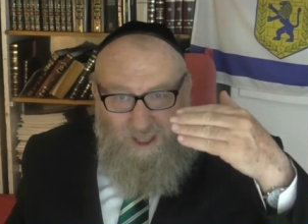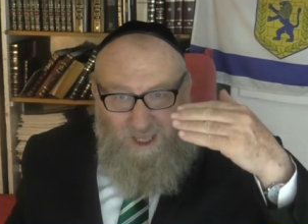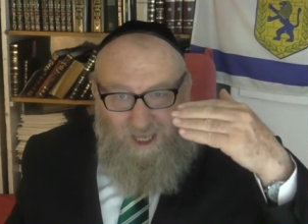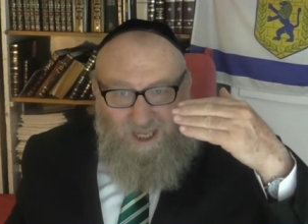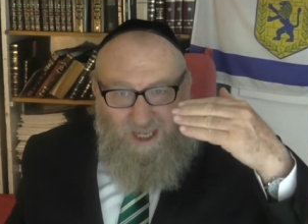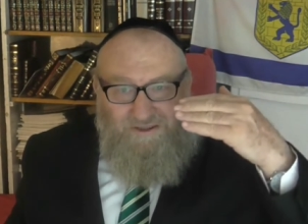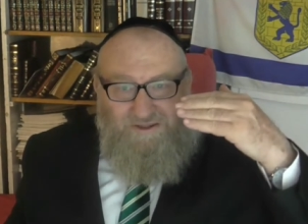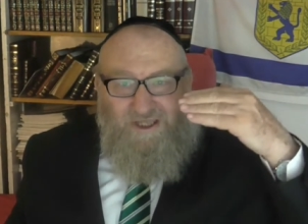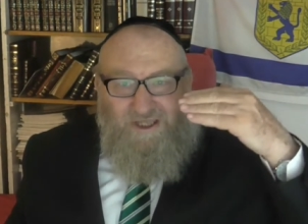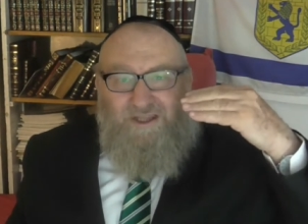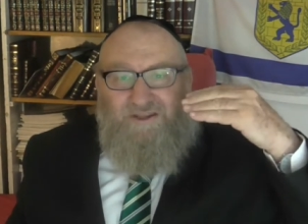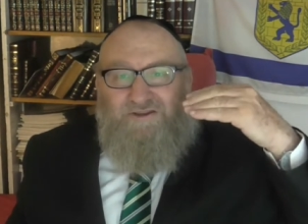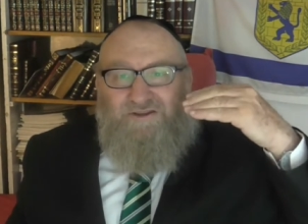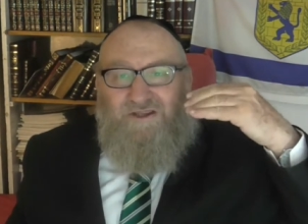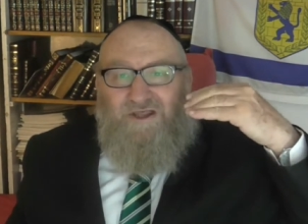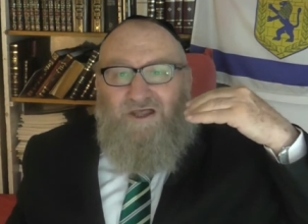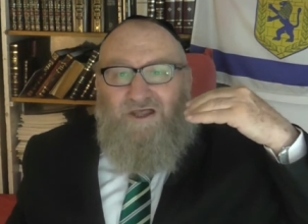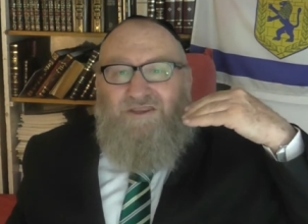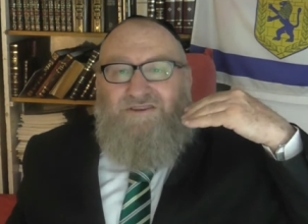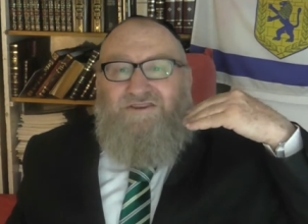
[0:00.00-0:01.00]
And
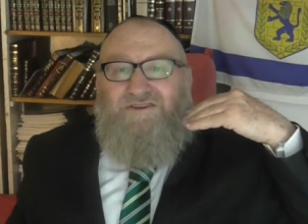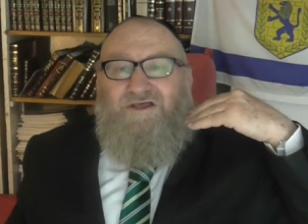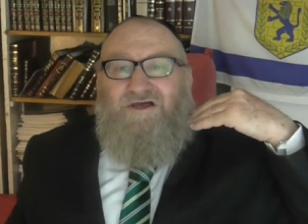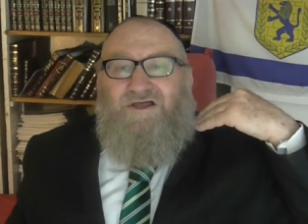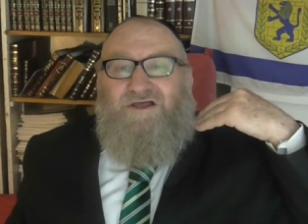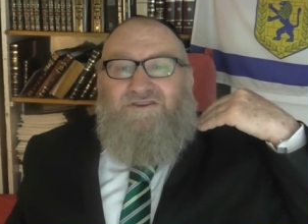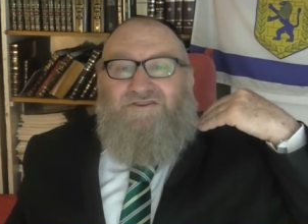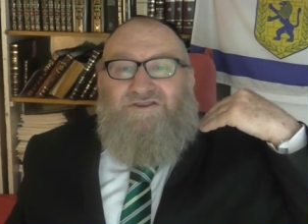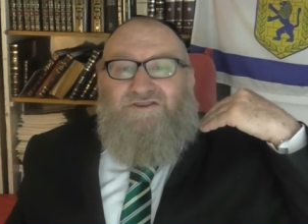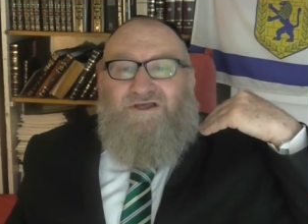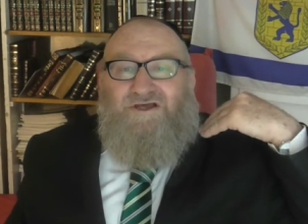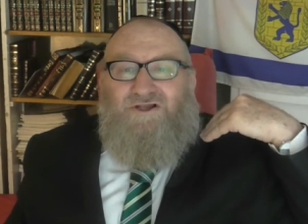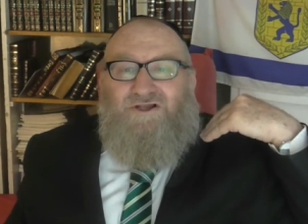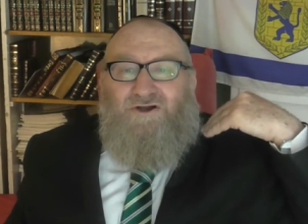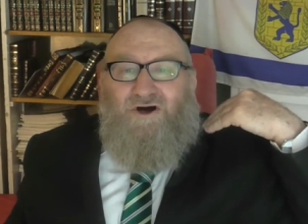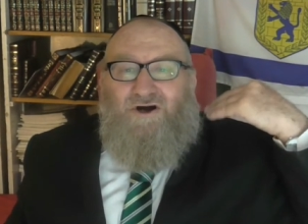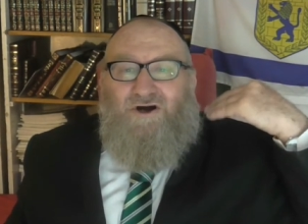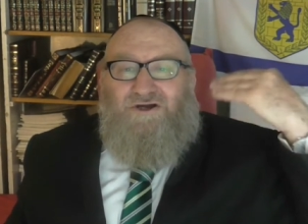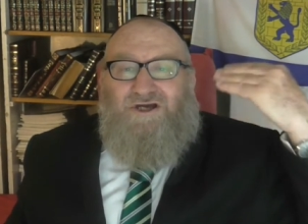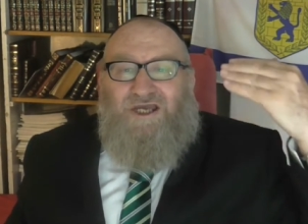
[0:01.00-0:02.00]
the, the, the
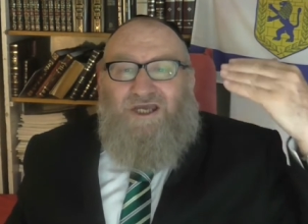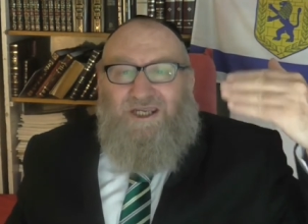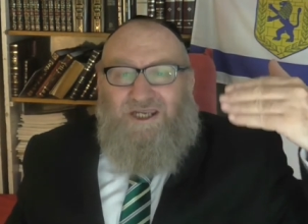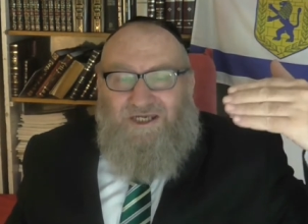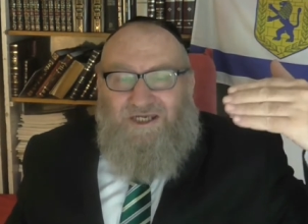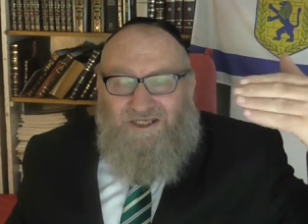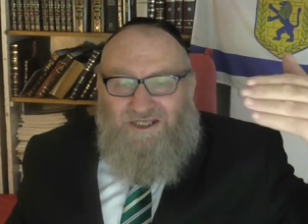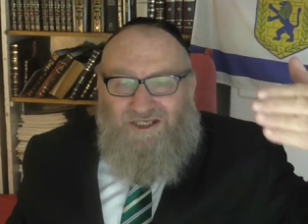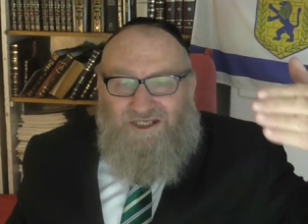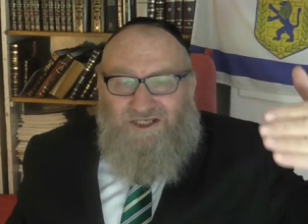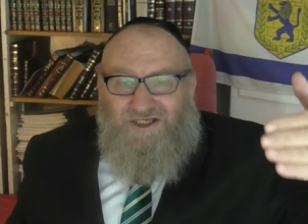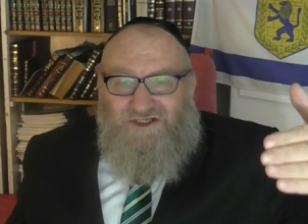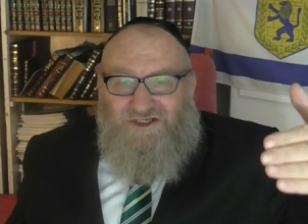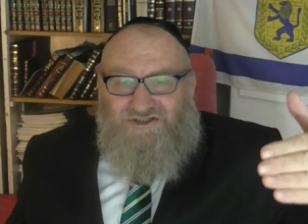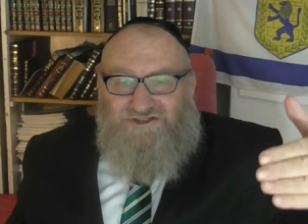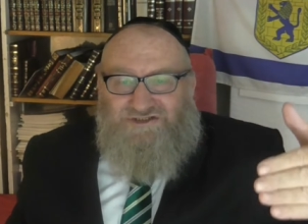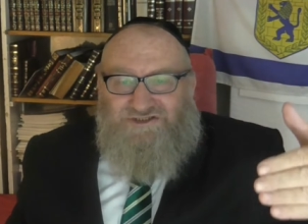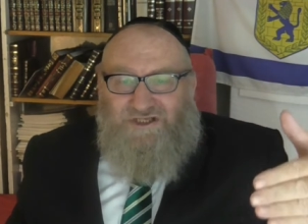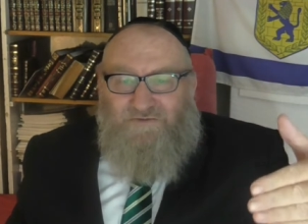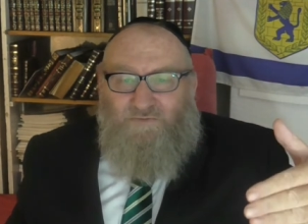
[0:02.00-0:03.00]
longer it
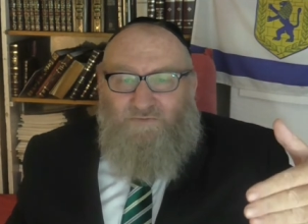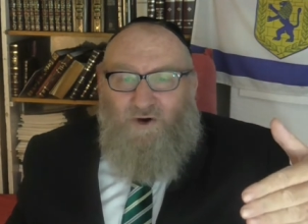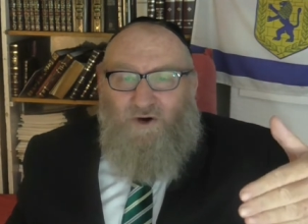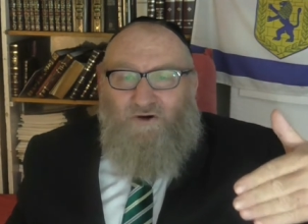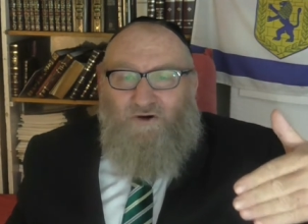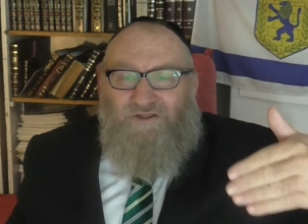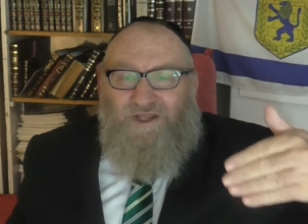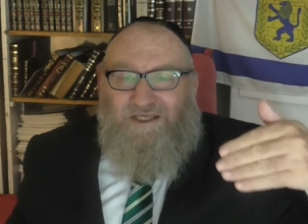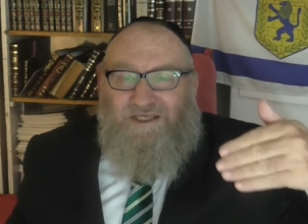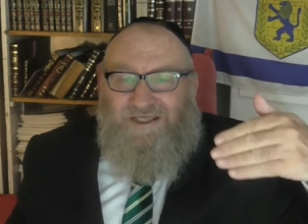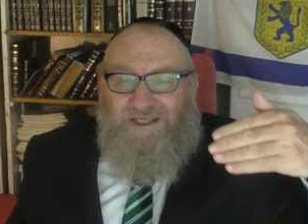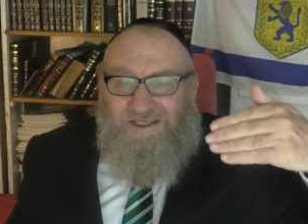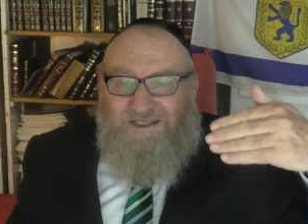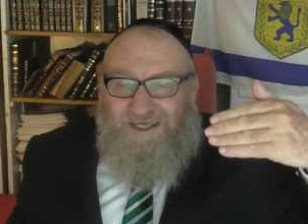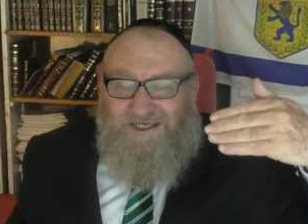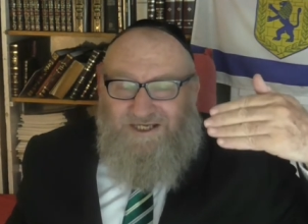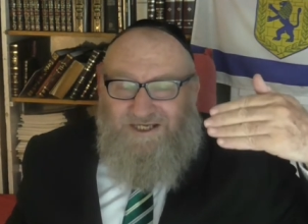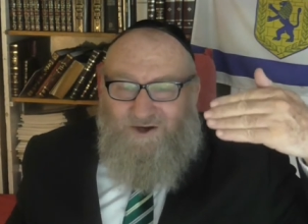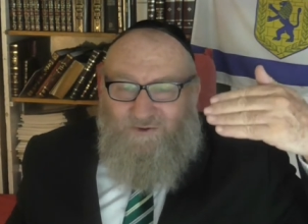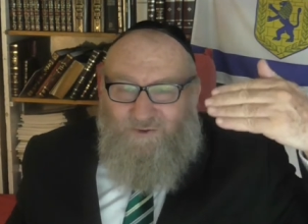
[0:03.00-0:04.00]
is, the more they can
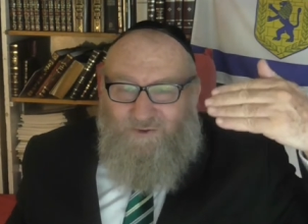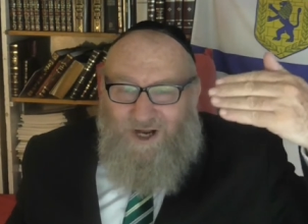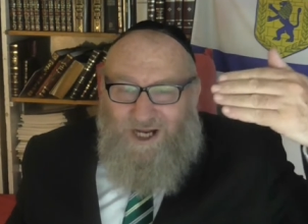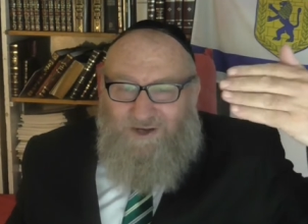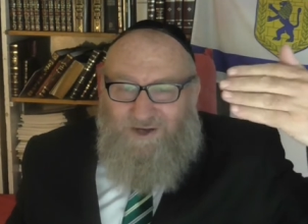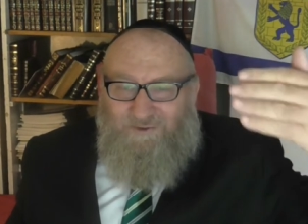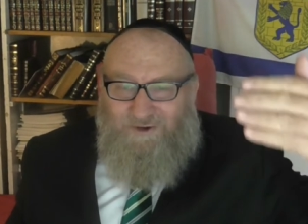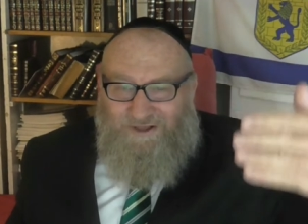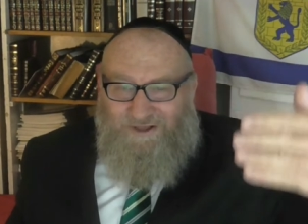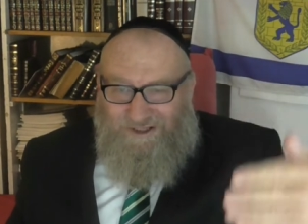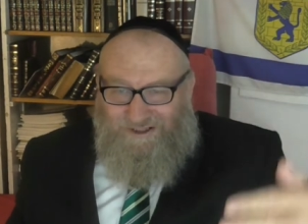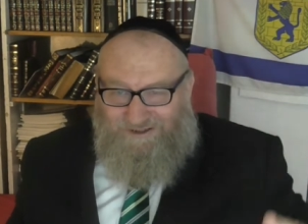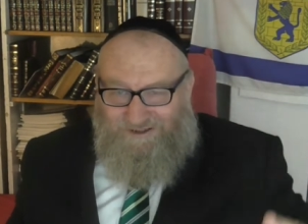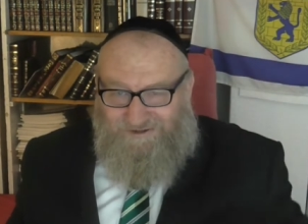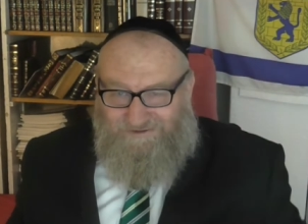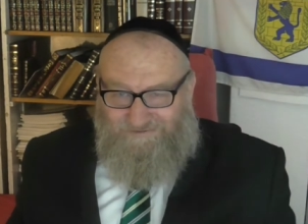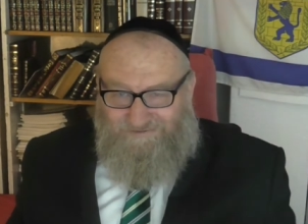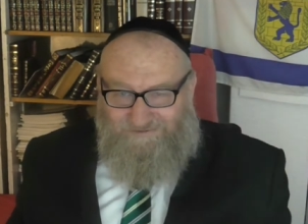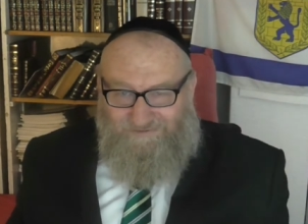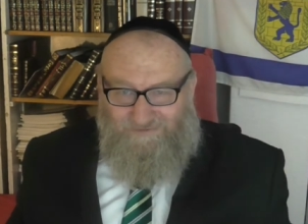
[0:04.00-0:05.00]
get away with
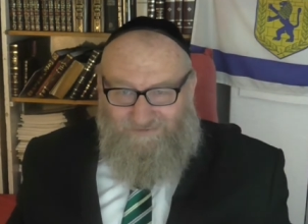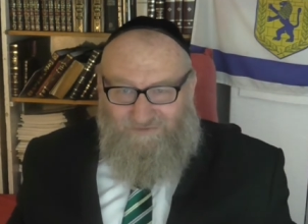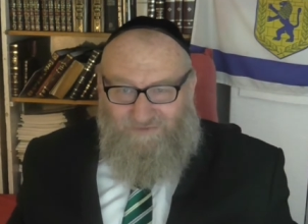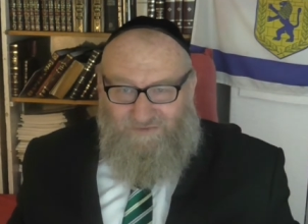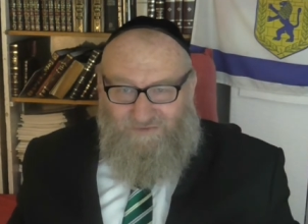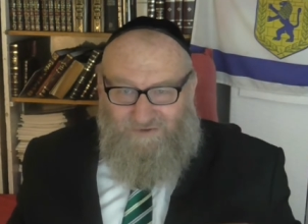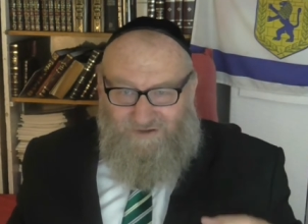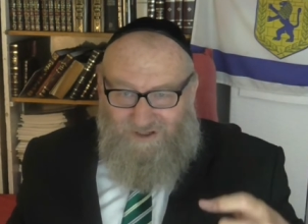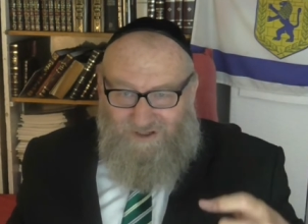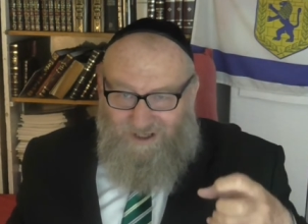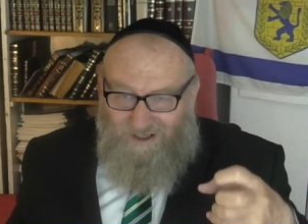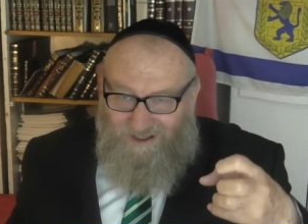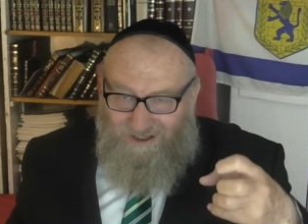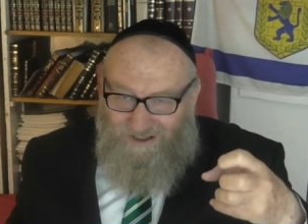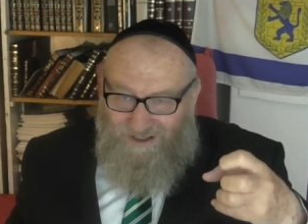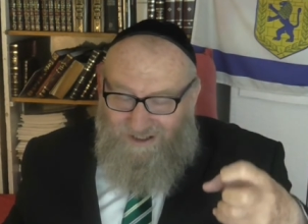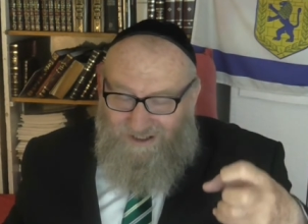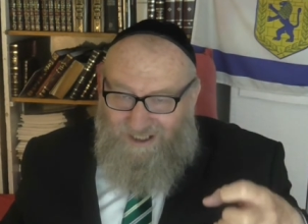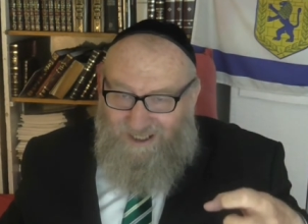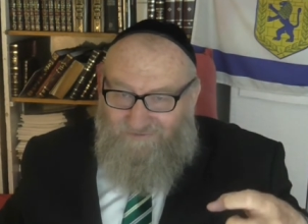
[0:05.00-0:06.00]
it.
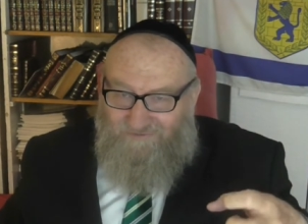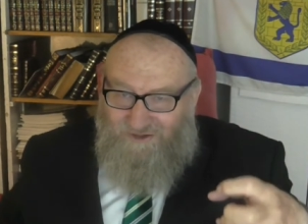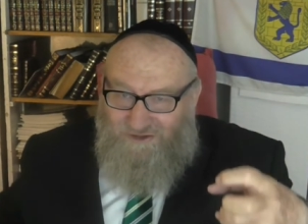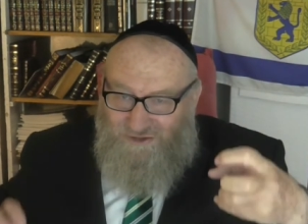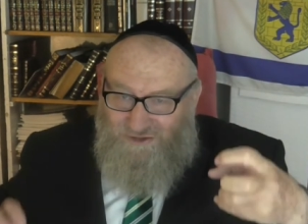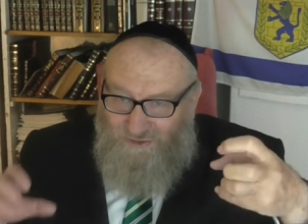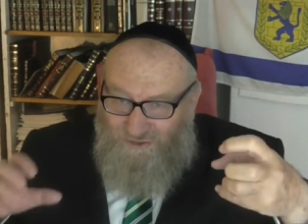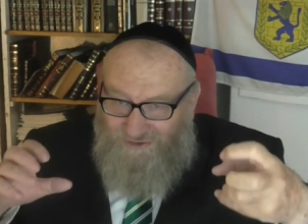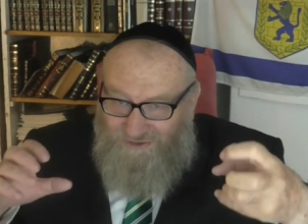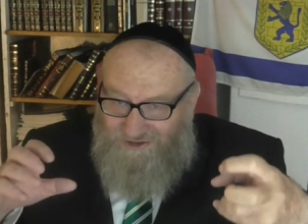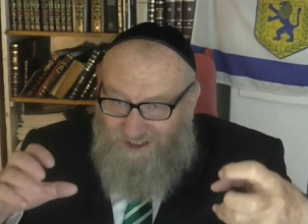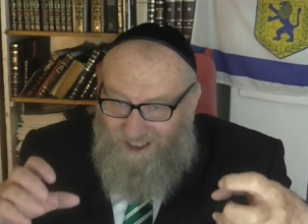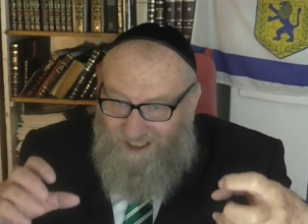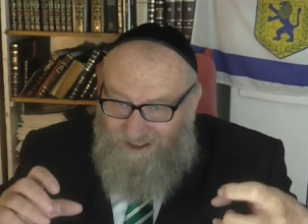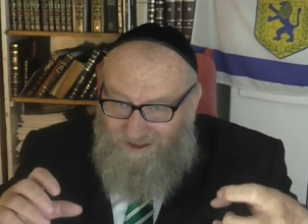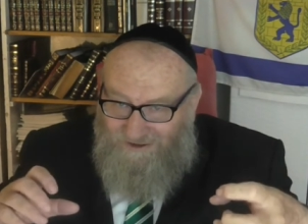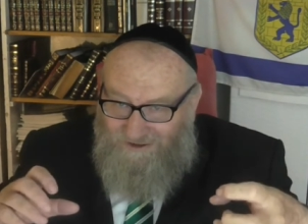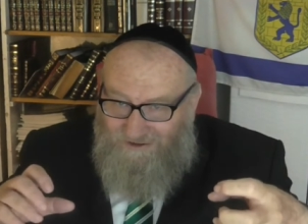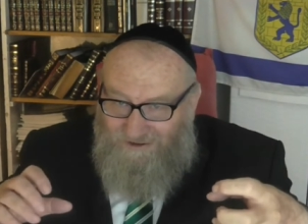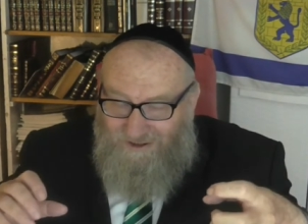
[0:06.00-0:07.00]
They have a tall
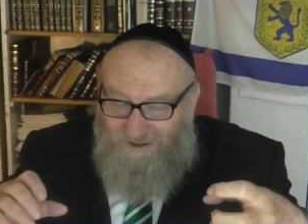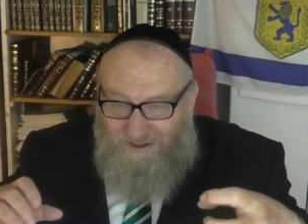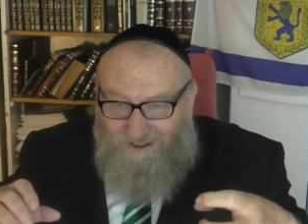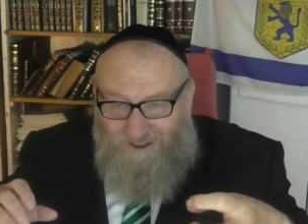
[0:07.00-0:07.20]
tale.